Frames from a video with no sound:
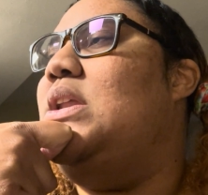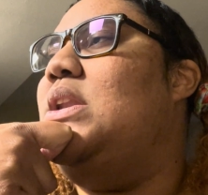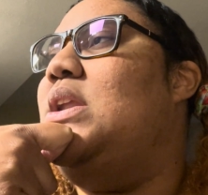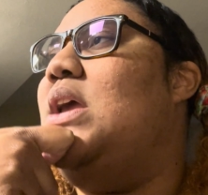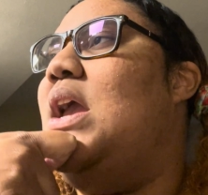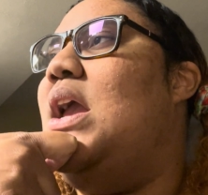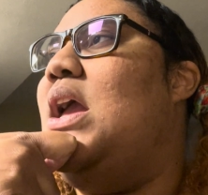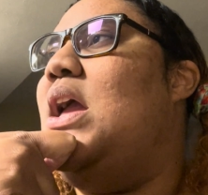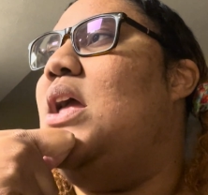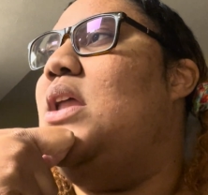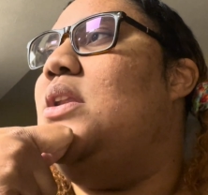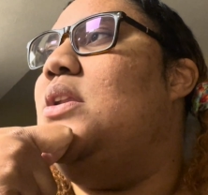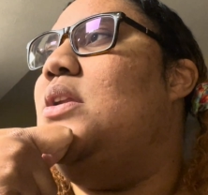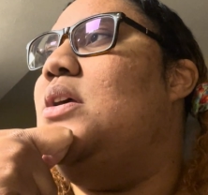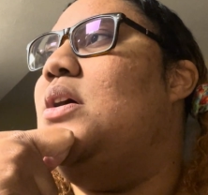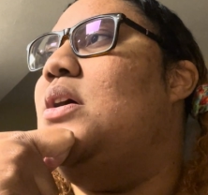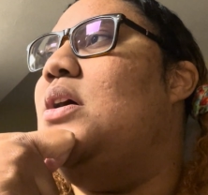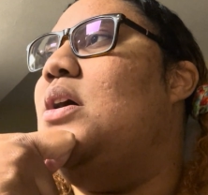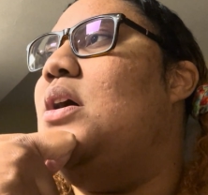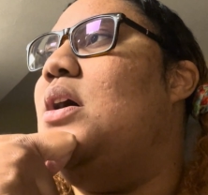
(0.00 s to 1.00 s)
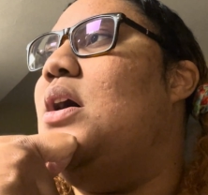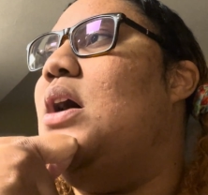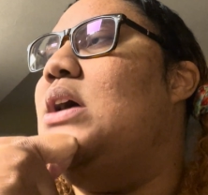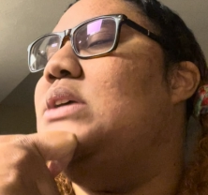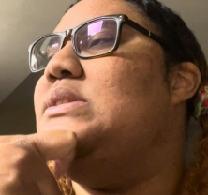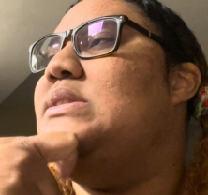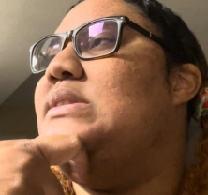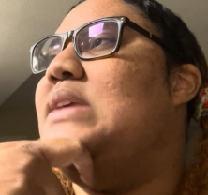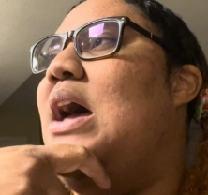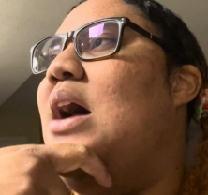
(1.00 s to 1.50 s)
and
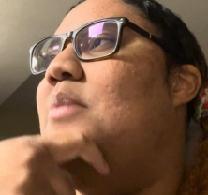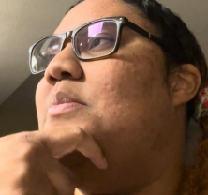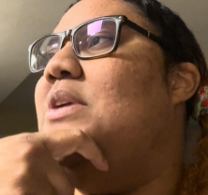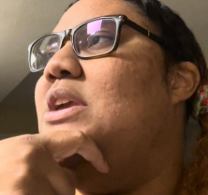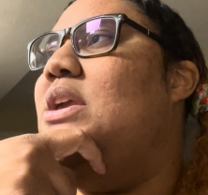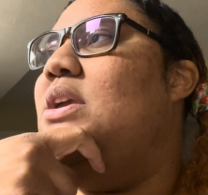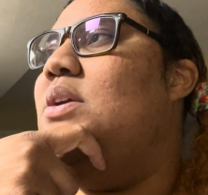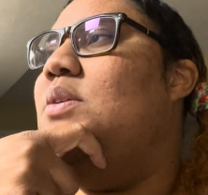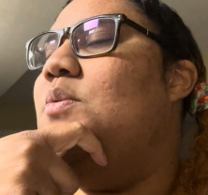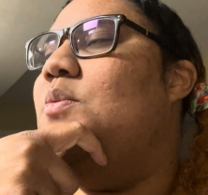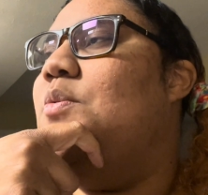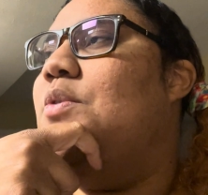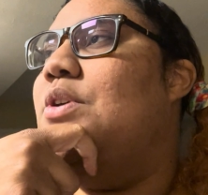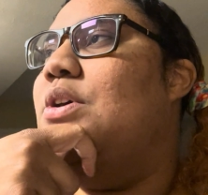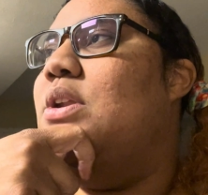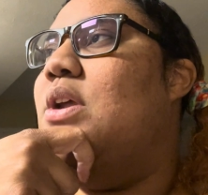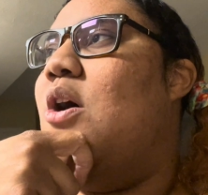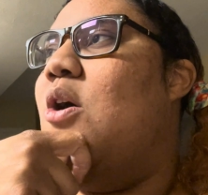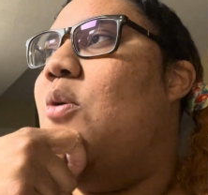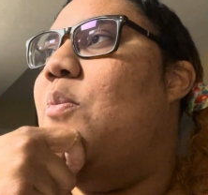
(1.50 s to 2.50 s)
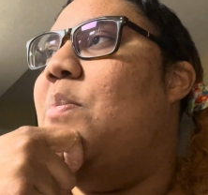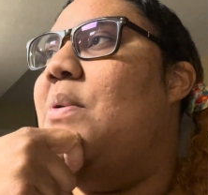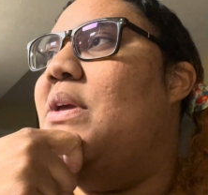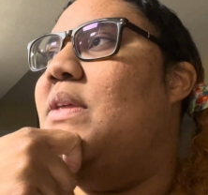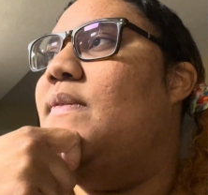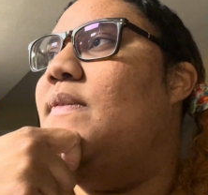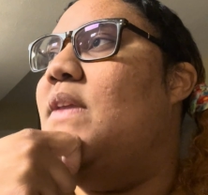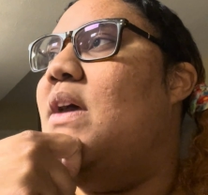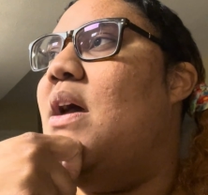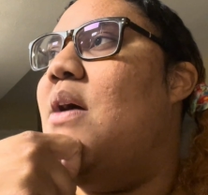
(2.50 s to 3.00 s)
Asami would
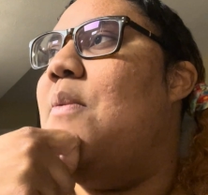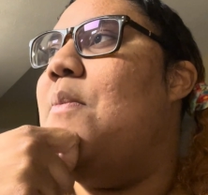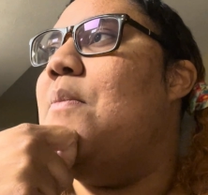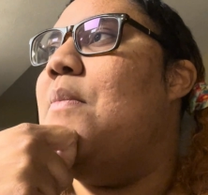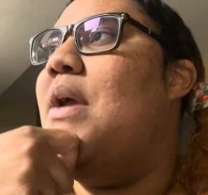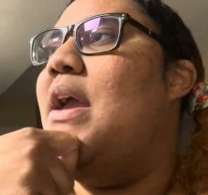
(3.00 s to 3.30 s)
open them,